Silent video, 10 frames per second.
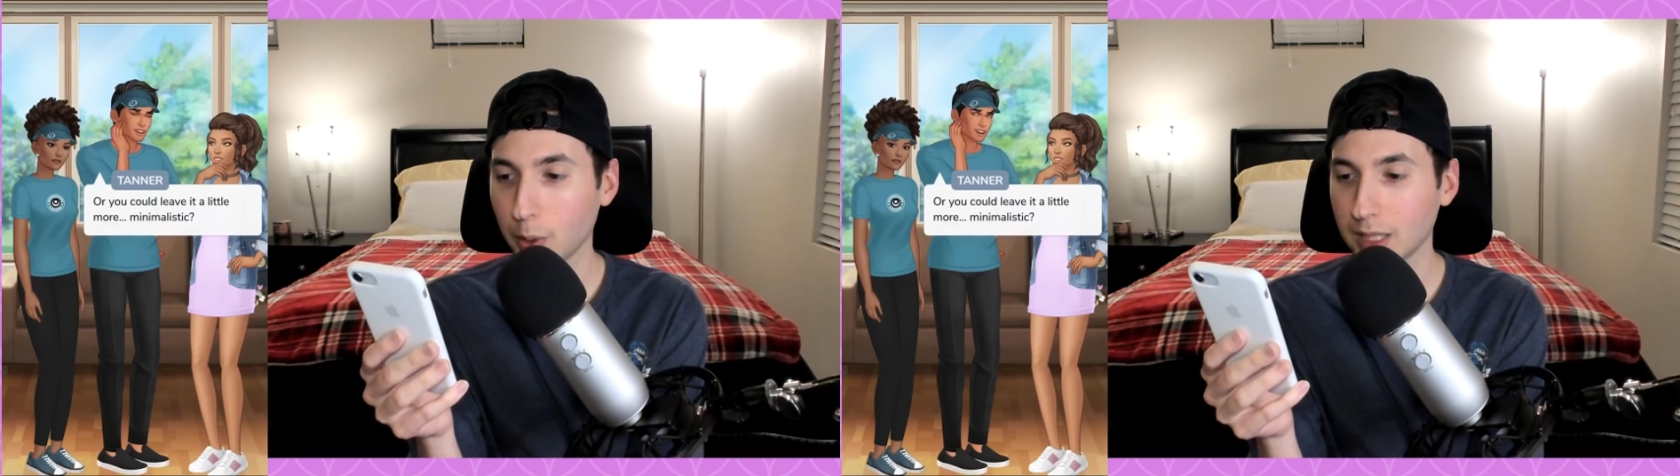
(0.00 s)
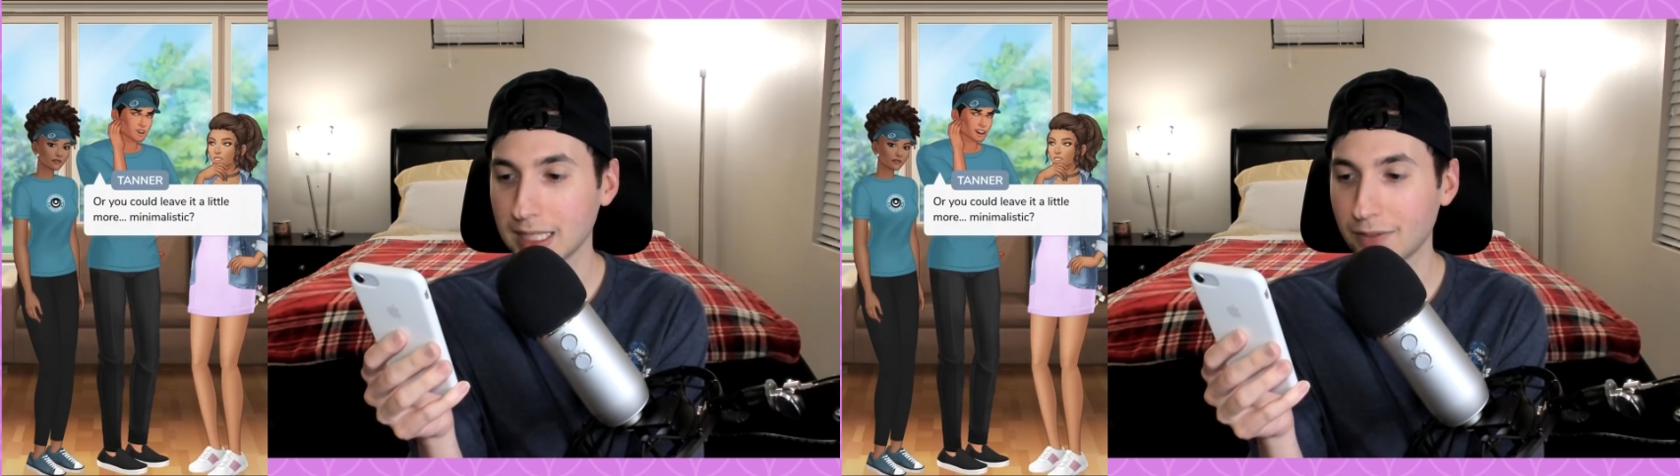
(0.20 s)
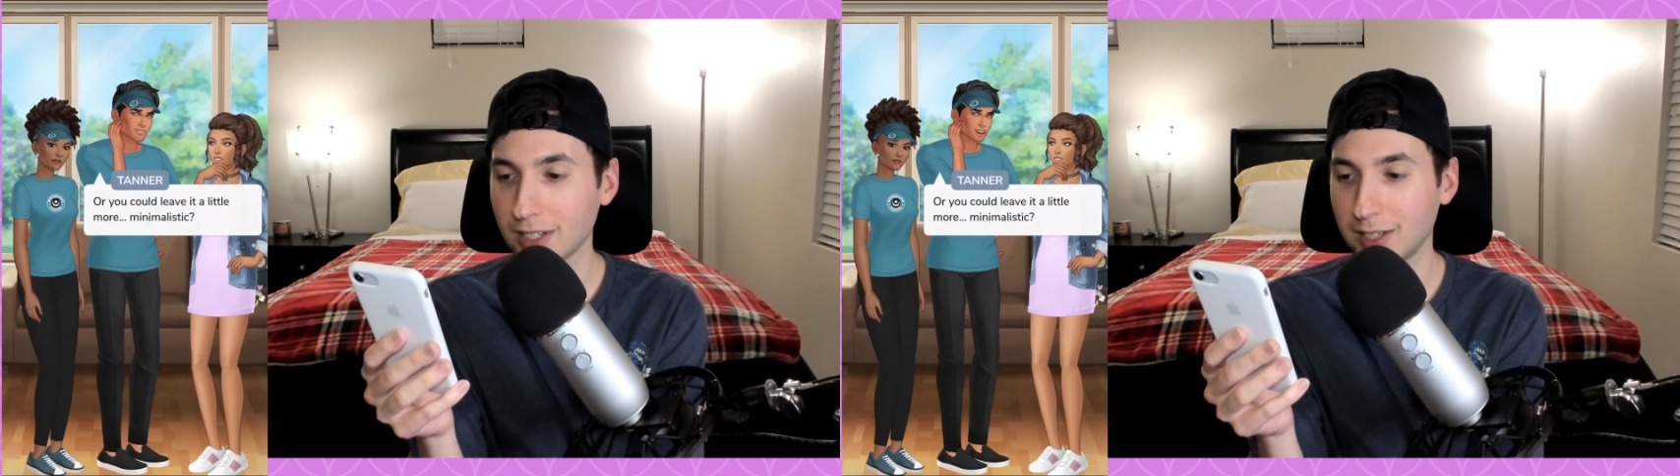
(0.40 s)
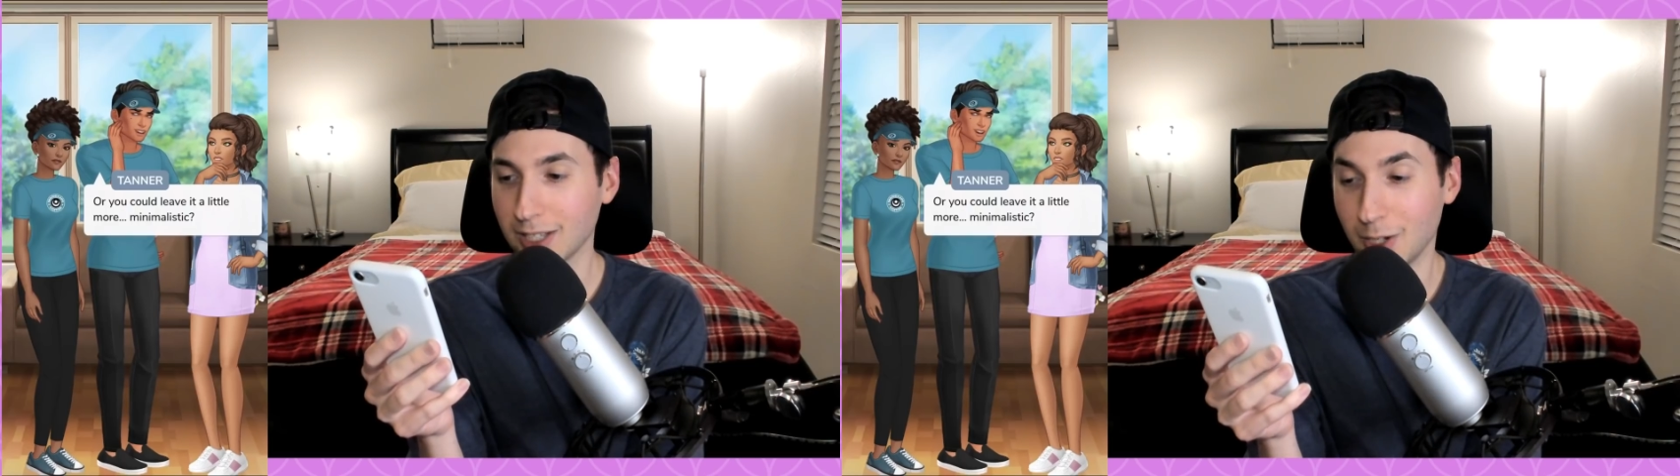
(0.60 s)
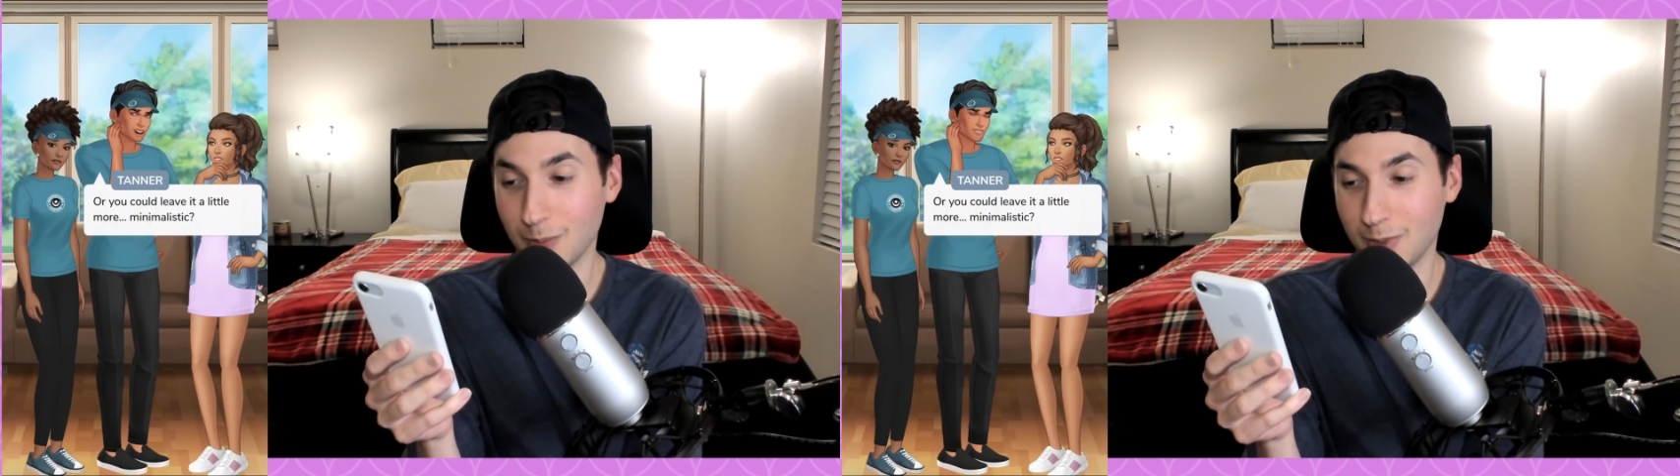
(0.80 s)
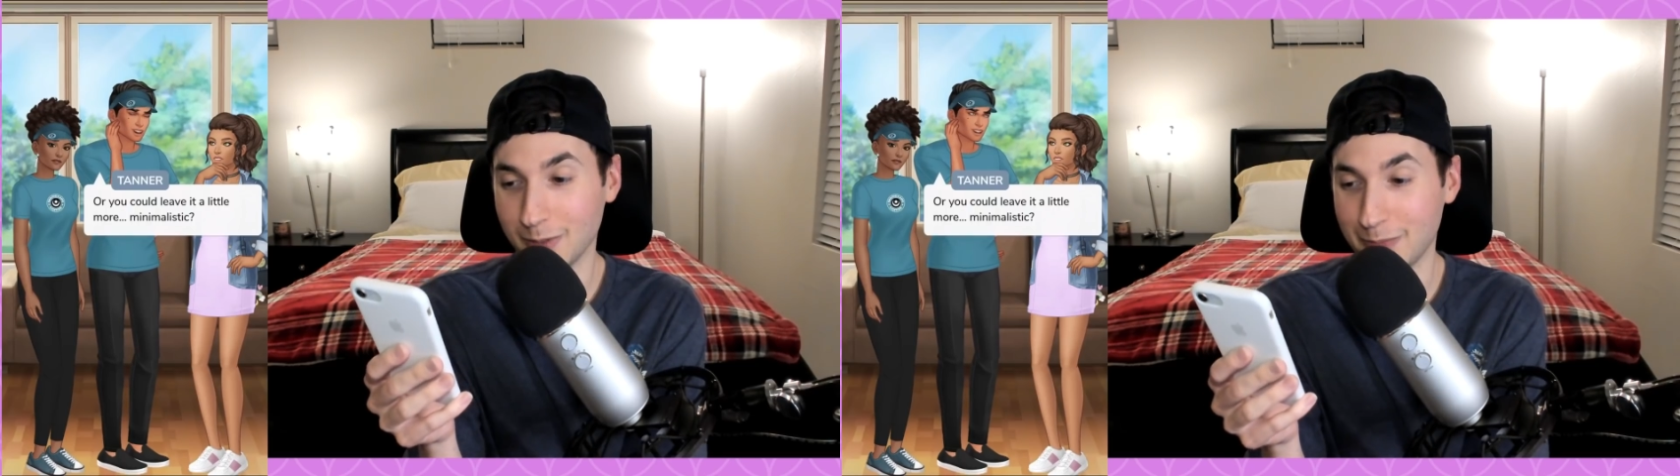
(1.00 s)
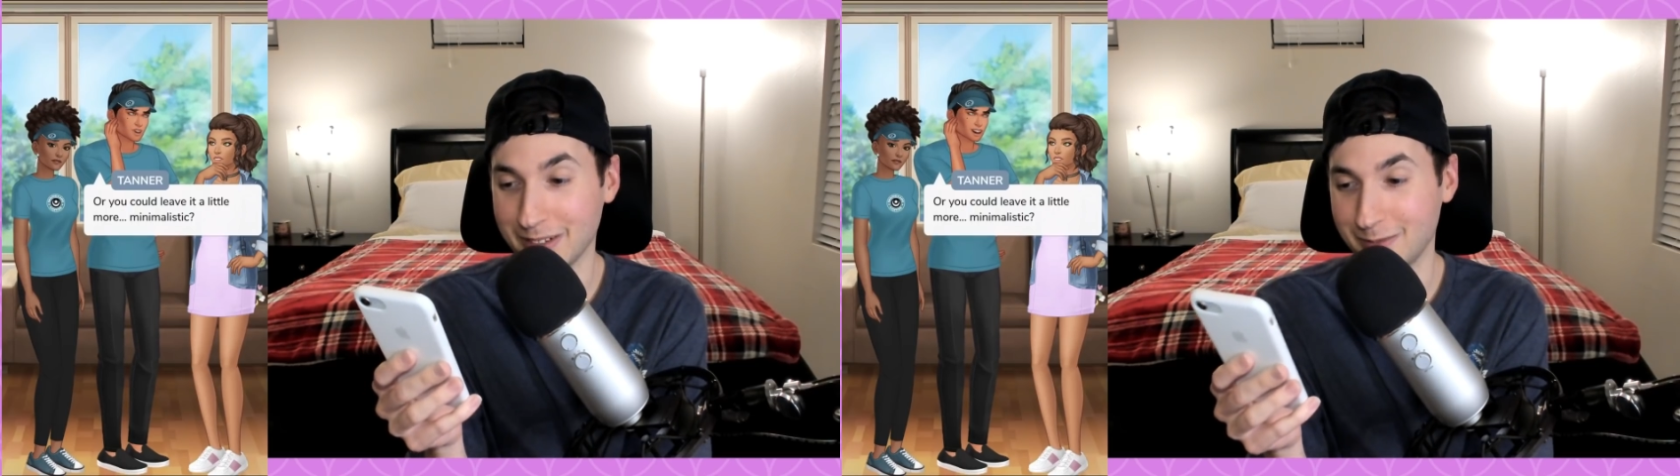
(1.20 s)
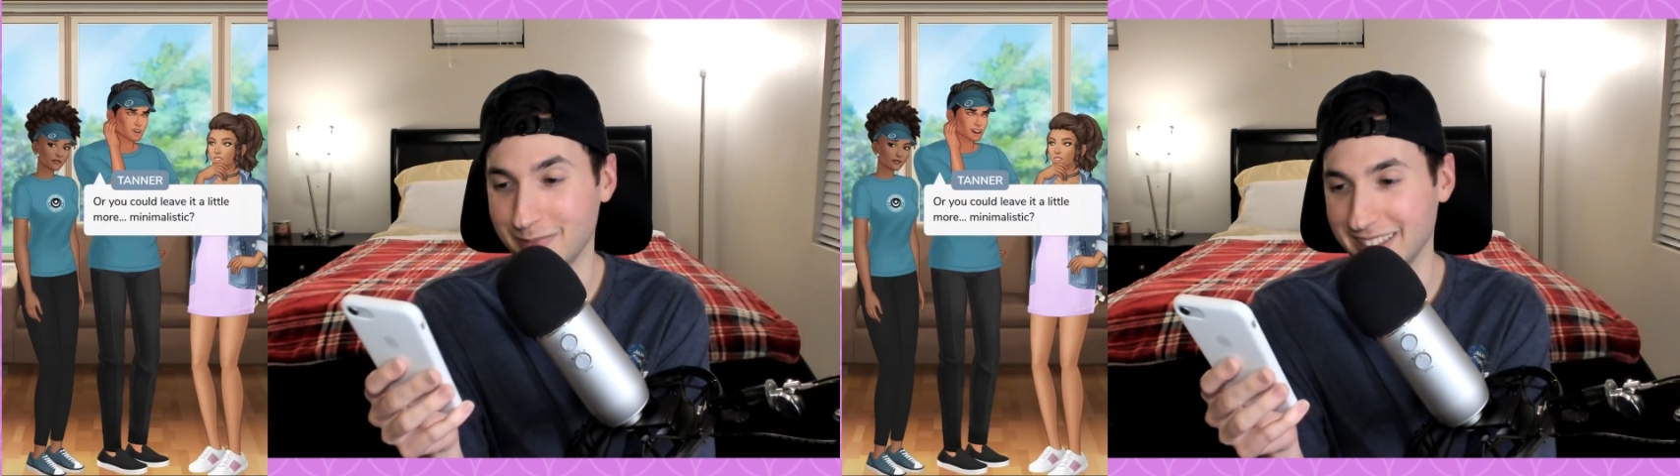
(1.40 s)
you could leave it a little more
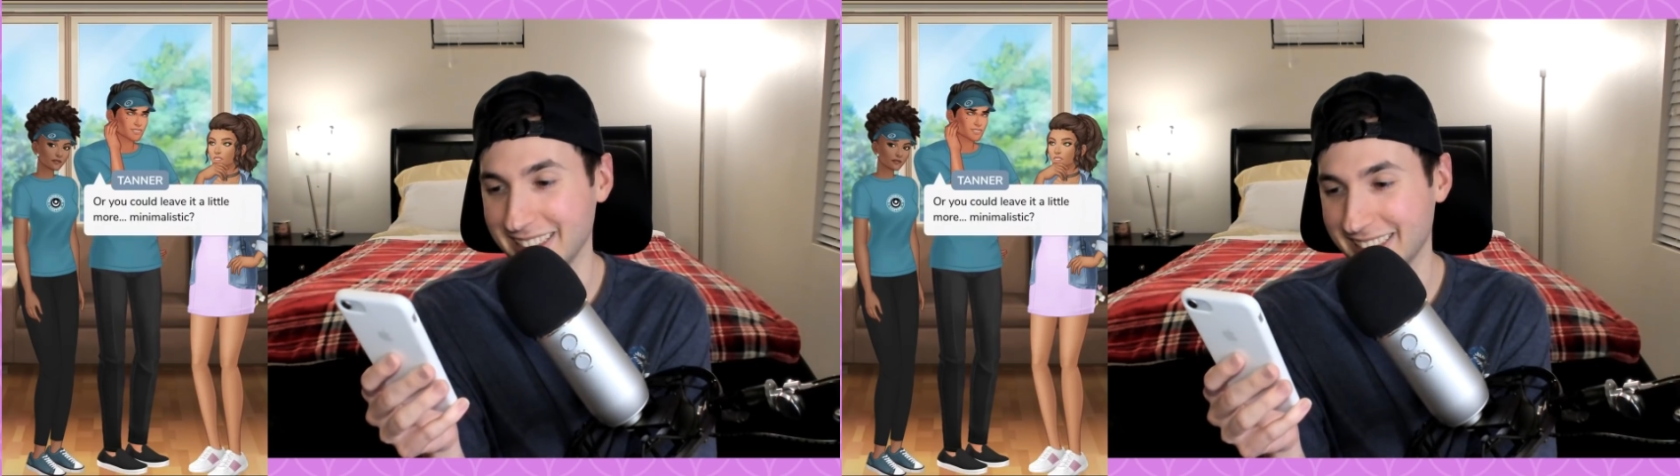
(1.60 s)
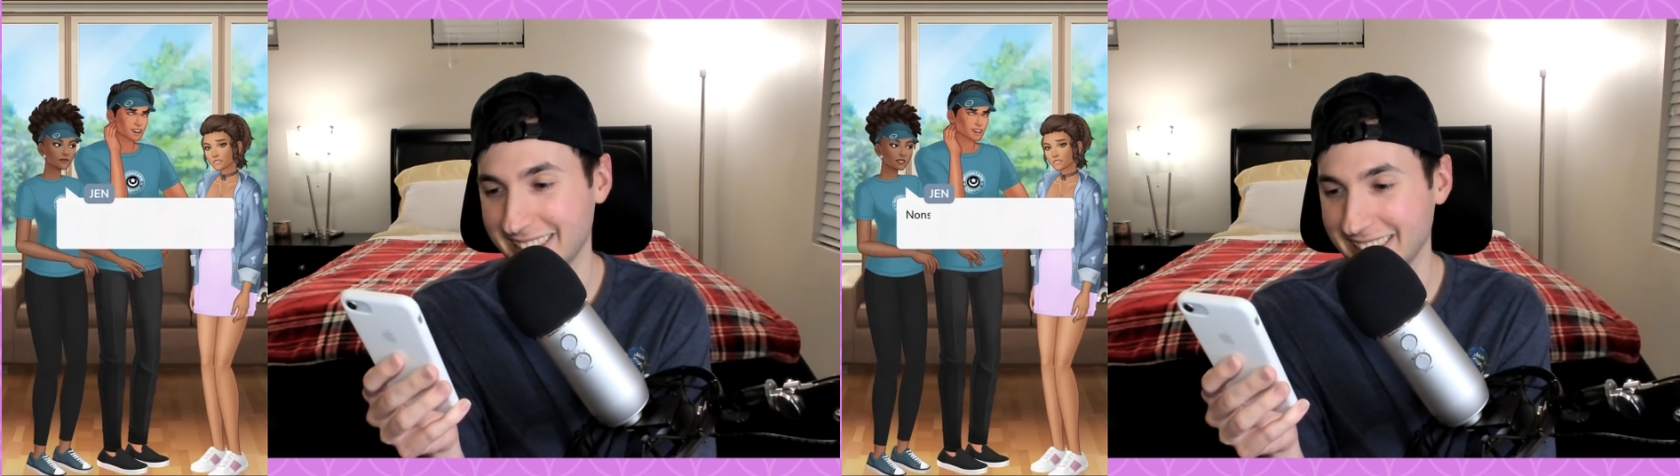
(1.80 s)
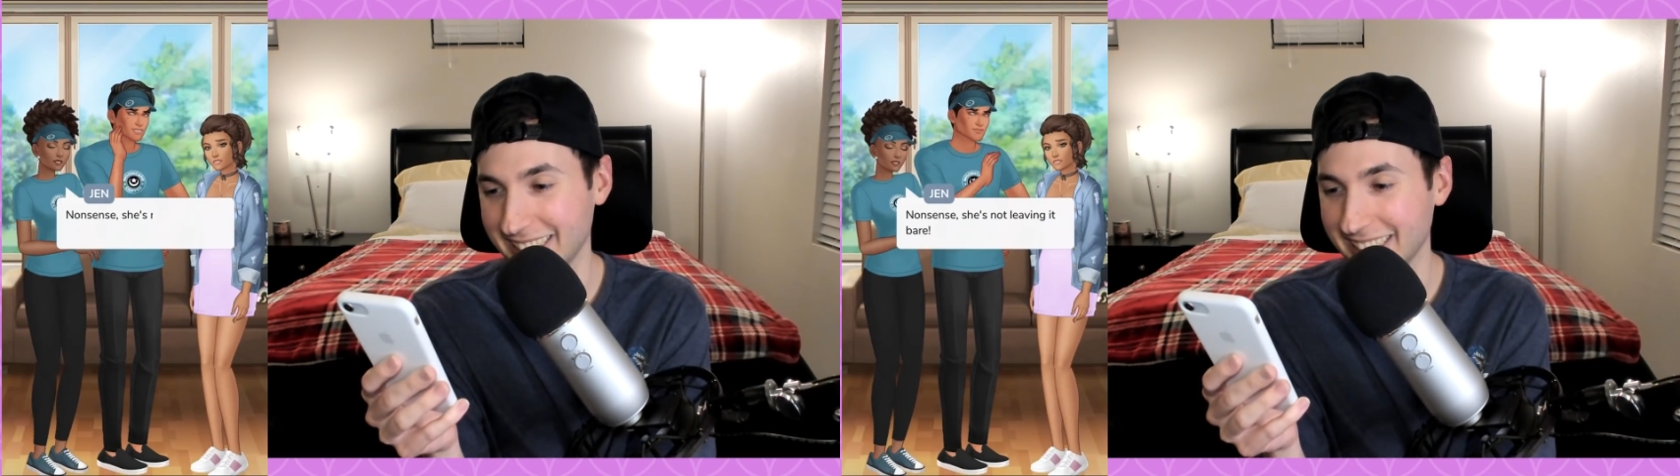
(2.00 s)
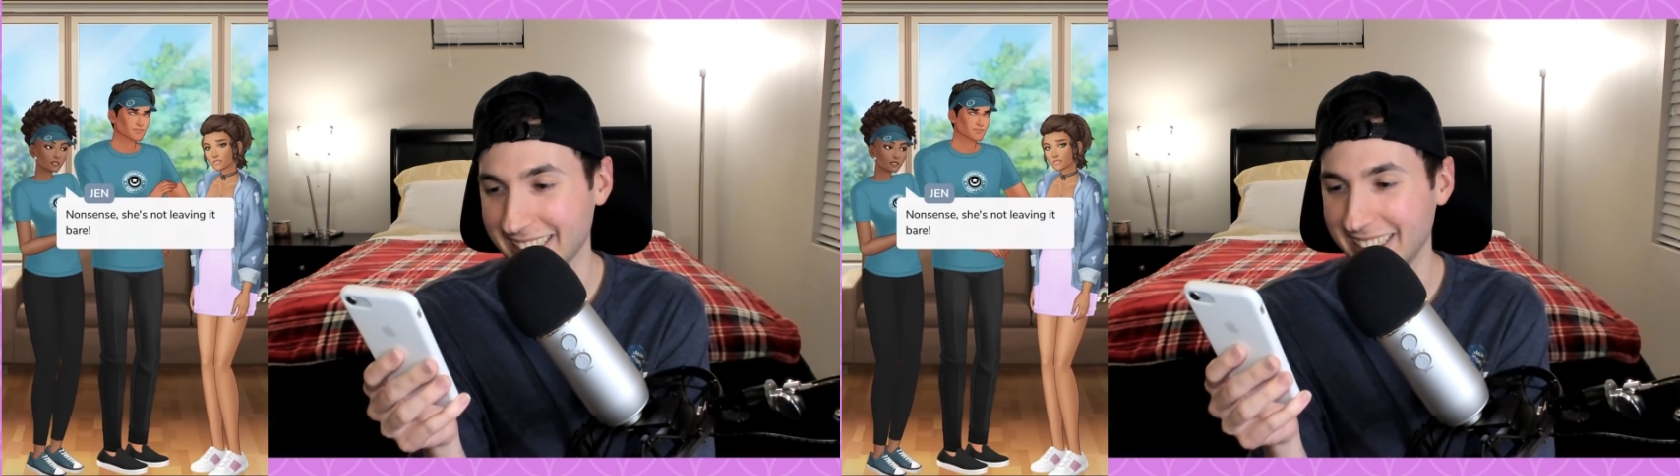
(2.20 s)
minimalistic.